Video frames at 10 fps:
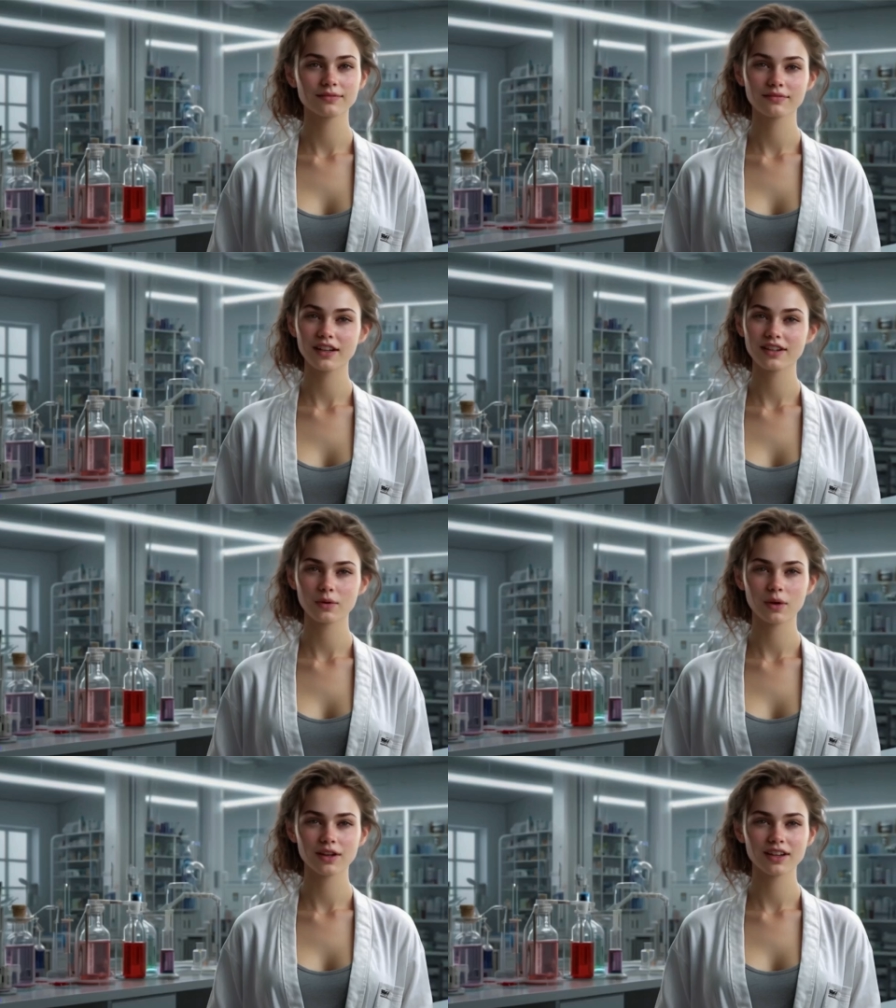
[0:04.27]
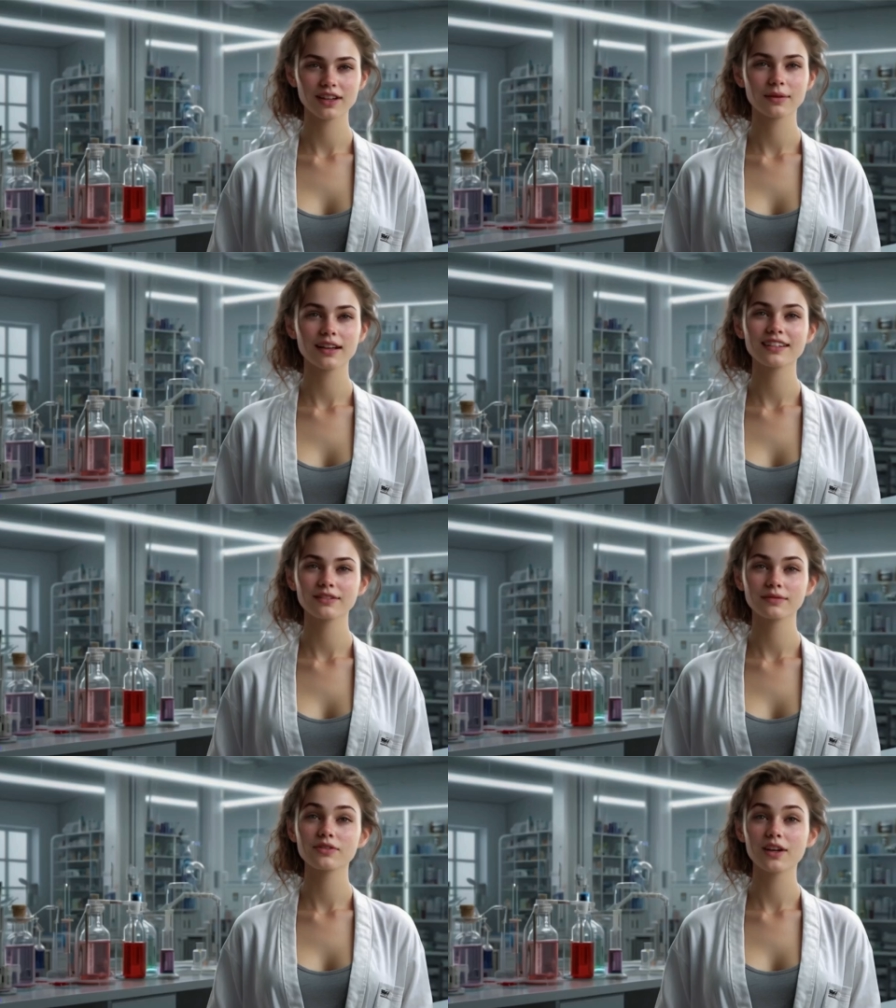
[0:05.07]
First watch this please
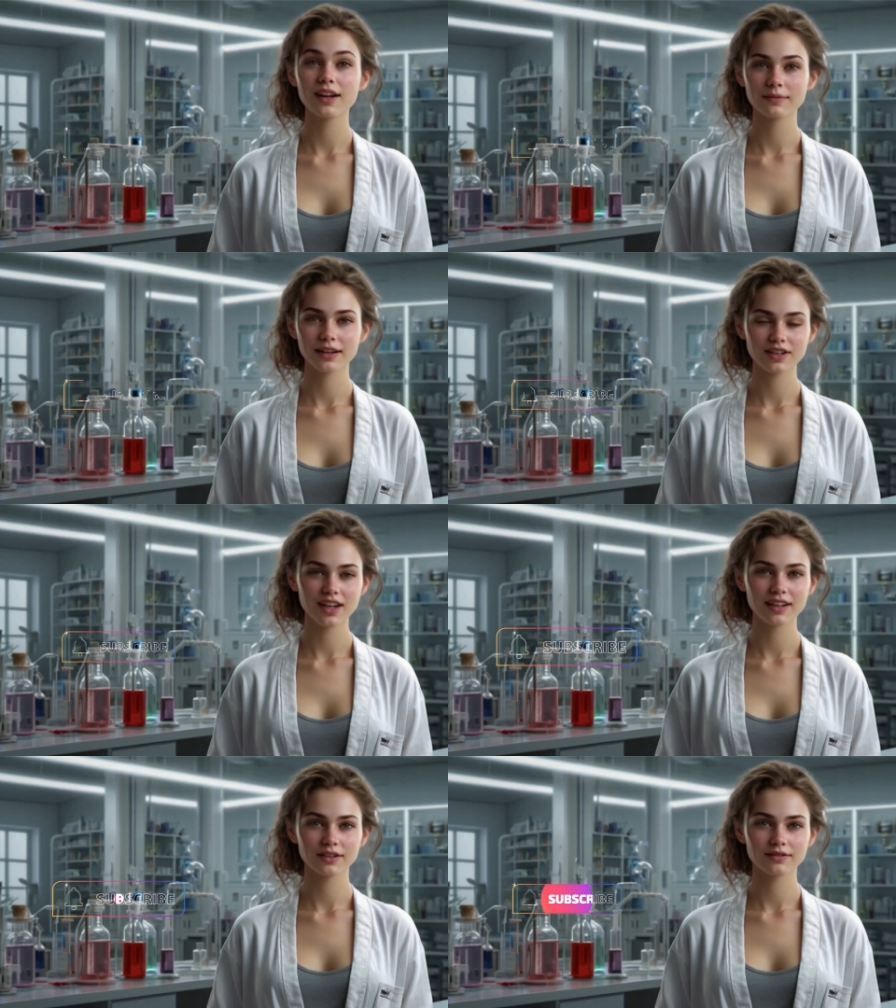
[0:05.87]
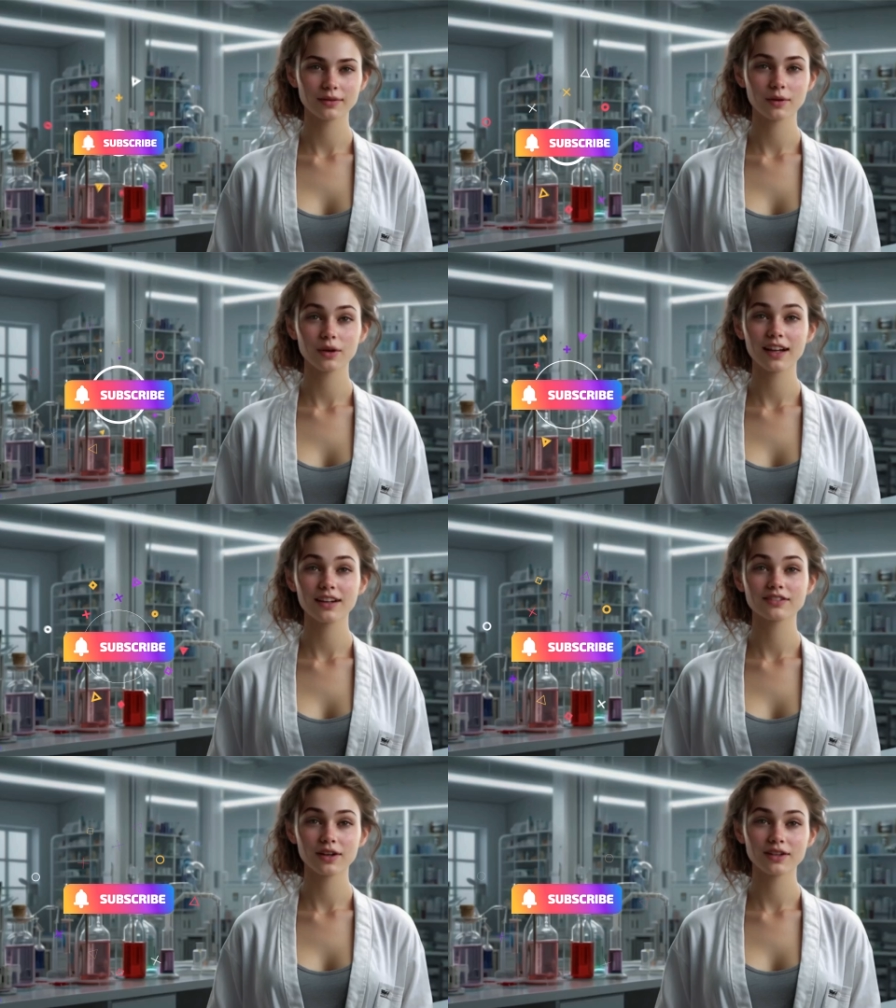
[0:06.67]
subscribe my channel for more
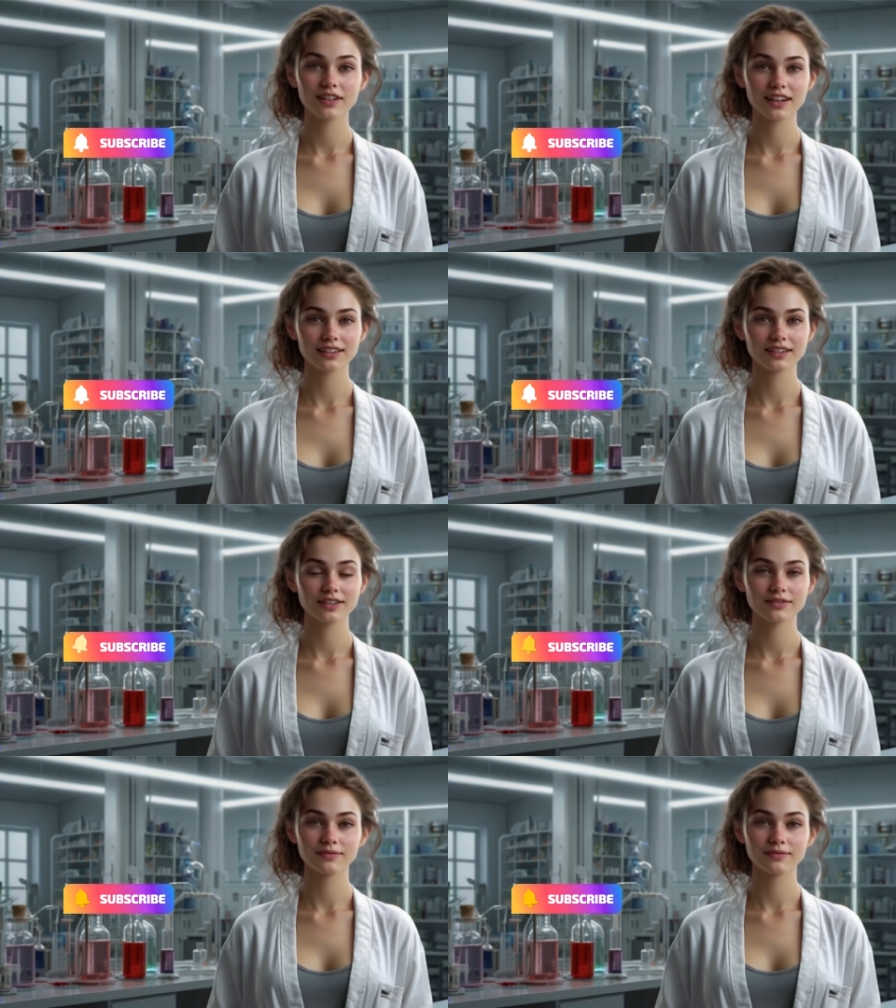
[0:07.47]
health content,